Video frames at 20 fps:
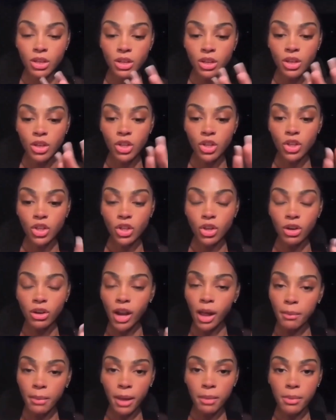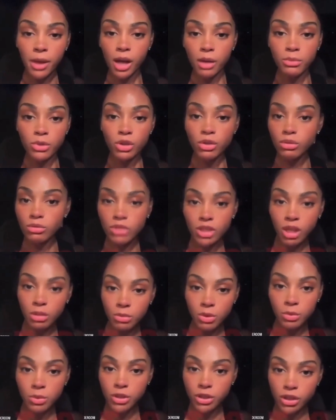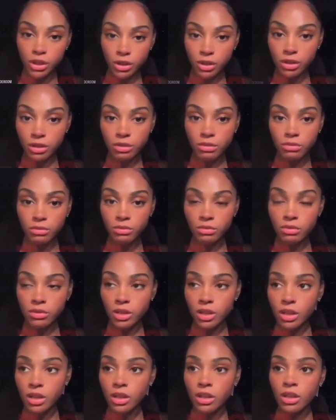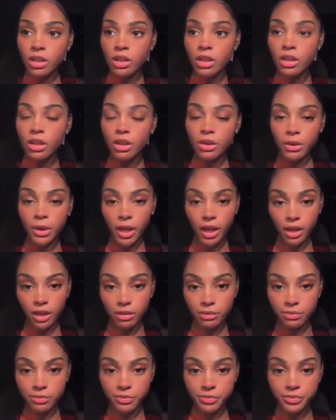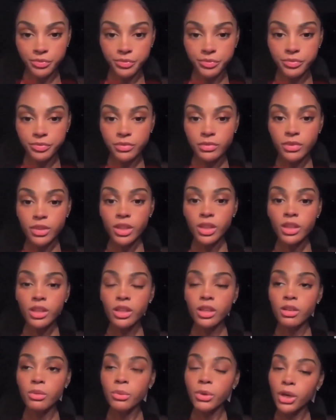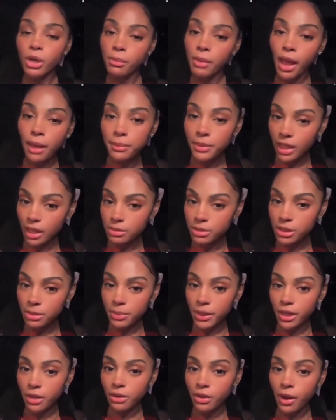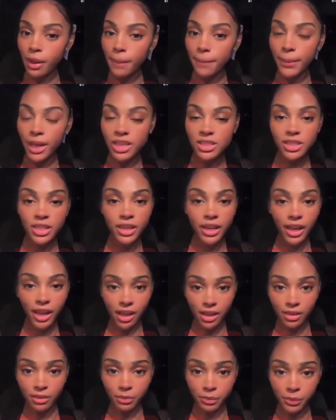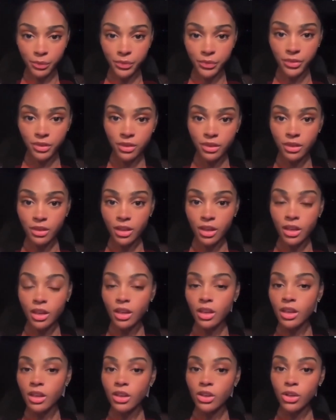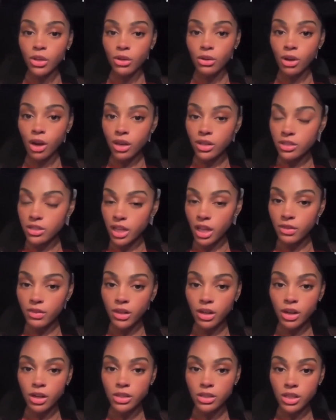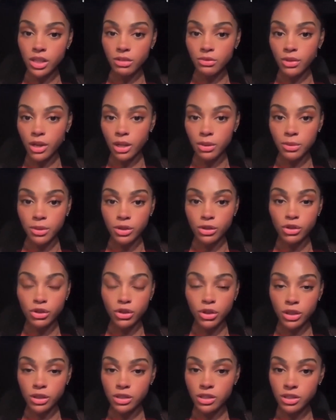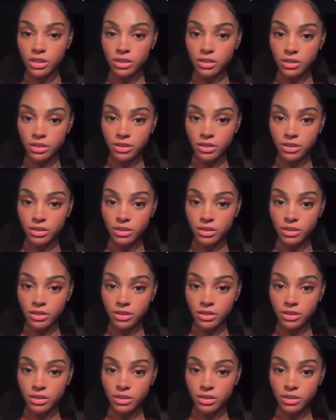You're not my mom. You don't tell me what to do. Okay. When her mom came to pick her up, I said, hey, your daughter's having a hard time following instructions.